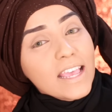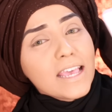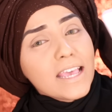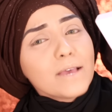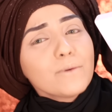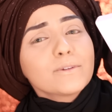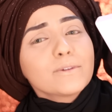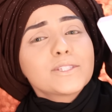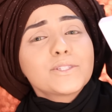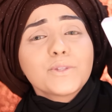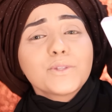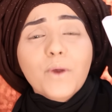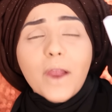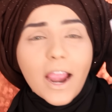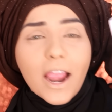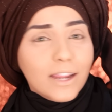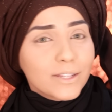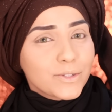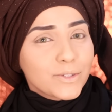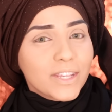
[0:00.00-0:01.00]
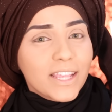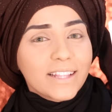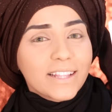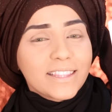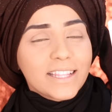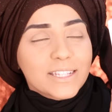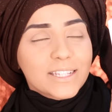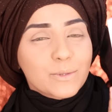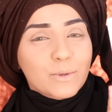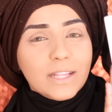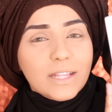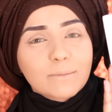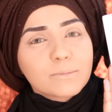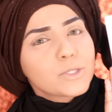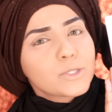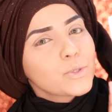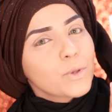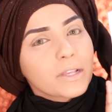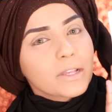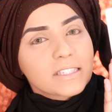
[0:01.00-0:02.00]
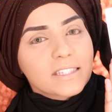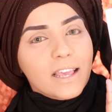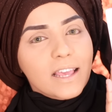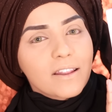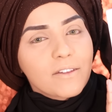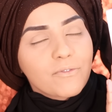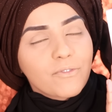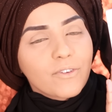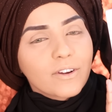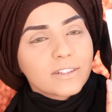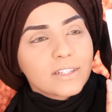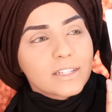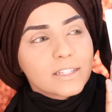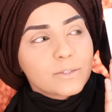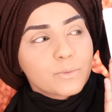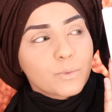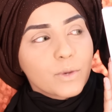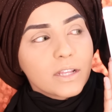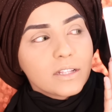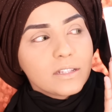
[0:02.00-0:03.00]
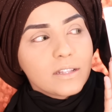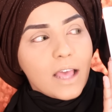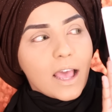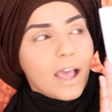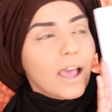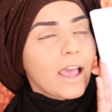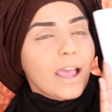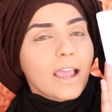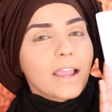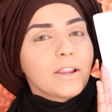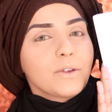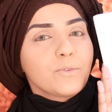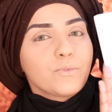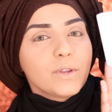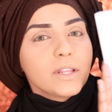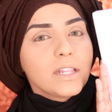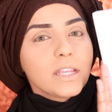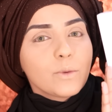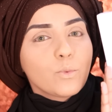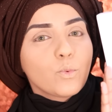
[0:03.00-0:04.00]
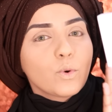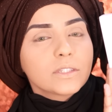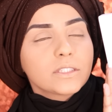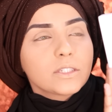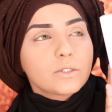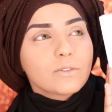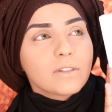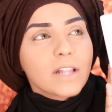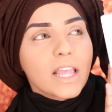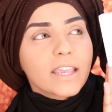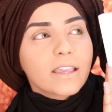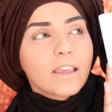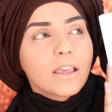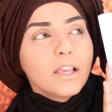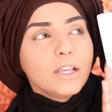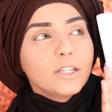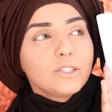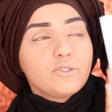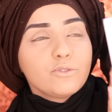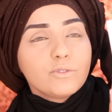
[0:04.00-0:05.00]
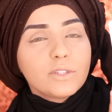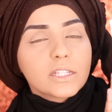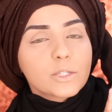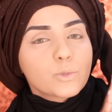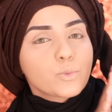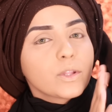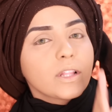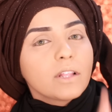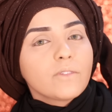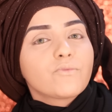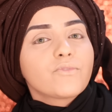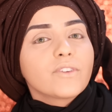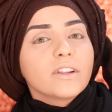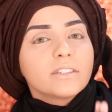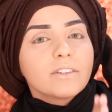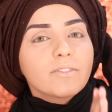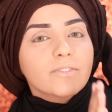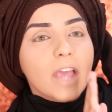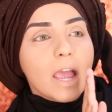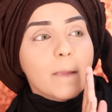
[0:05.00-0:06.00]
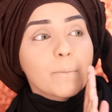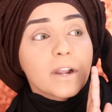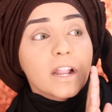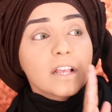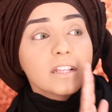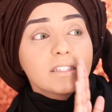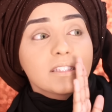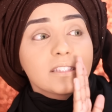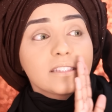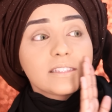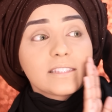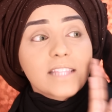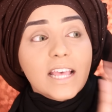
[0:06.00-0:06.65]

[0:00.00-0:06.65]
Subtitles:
It was so hard to get this one. I'm so excited for this one. I really wanted to do this one in front of cameras.